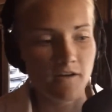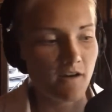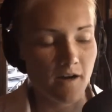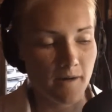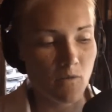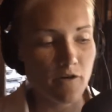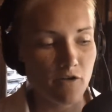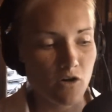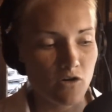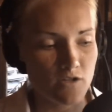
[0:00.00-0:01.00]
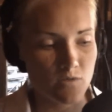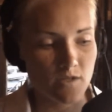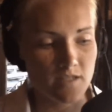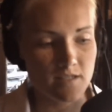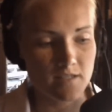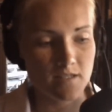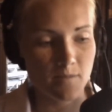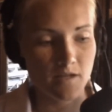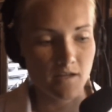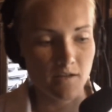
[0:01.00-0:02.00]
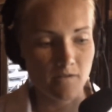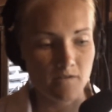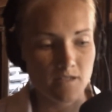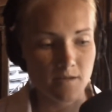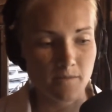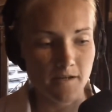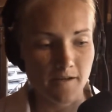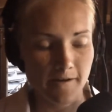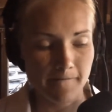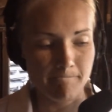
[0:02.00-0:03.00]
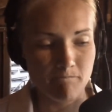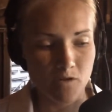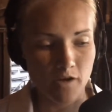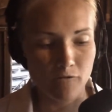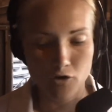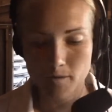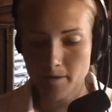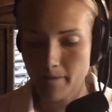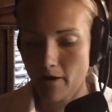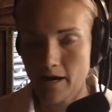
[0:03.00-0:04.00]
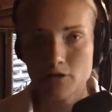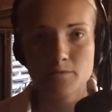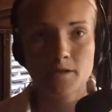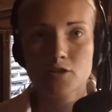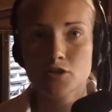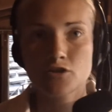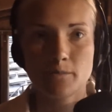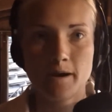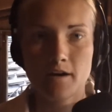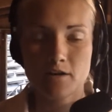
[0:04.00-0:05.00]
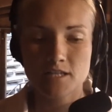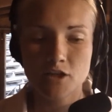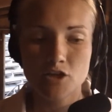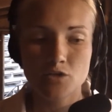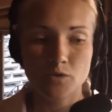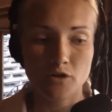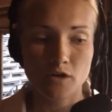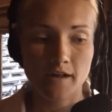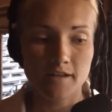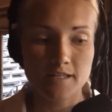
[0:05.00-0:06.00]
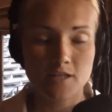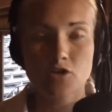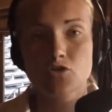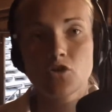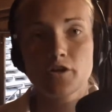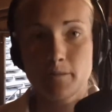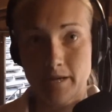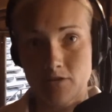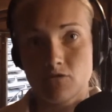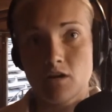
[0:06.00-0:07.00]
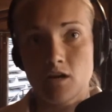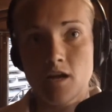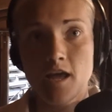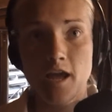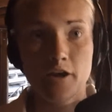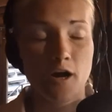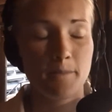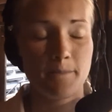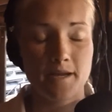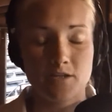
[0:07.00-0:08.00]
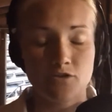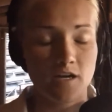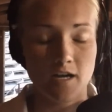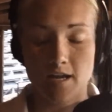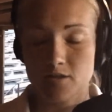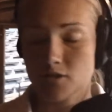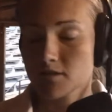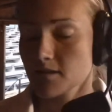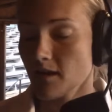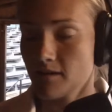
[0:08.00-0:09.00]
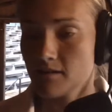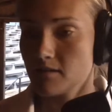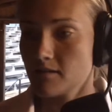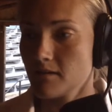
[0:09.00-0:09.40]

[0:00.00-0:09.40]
Uh, one of our goals was to be to be. Um, if we couldn't be powerhouse pitchers or powerhouse hitters, we are at least controlling our base running, and our base running has just gotten